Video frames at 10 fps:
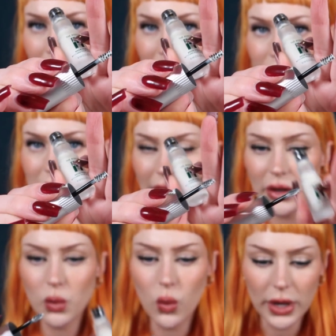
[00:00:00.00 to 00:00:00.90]
it looks kind
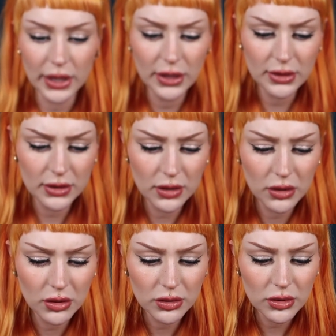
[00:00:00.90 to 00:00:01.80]
of white.
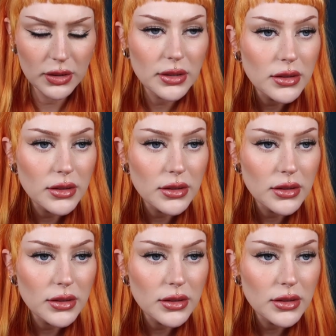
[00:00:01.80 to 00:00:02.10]
So